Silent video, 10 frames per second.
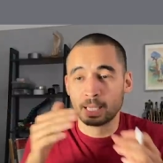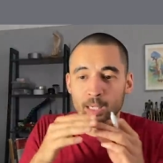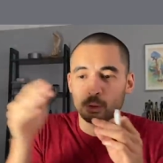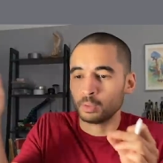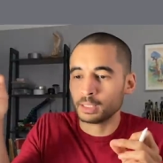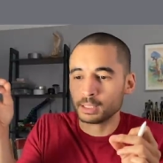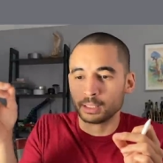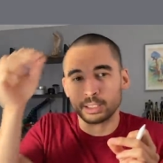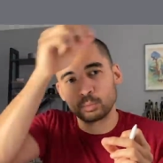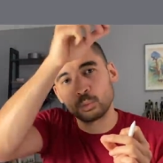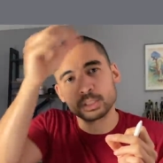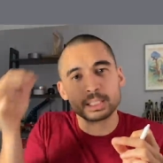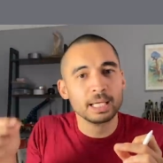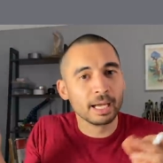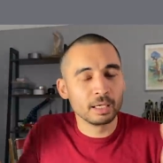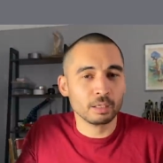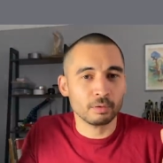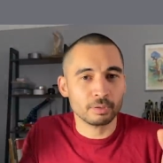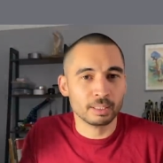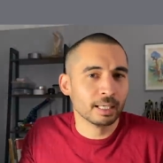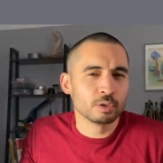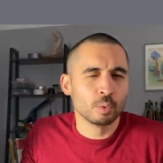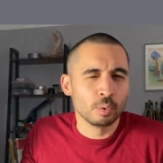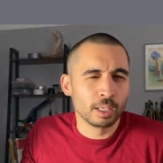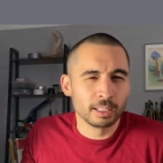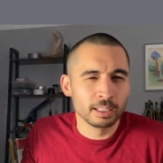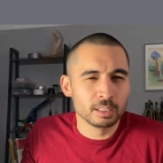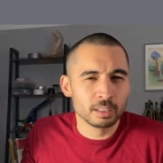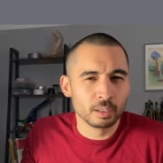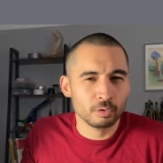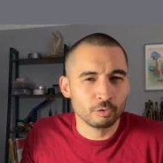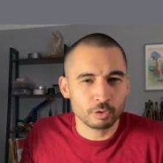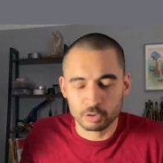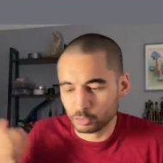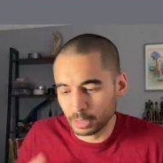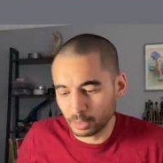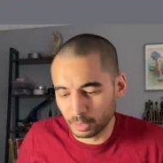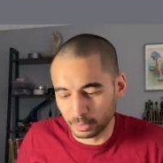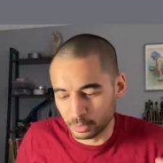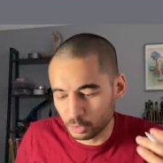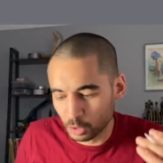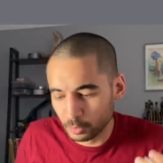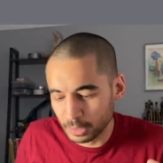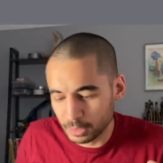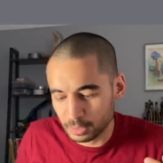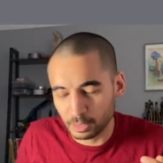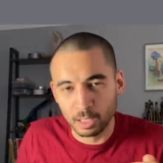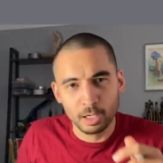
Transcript: how long is it and what's the angle of it? That's all I need to know for a straight line. It's so easy.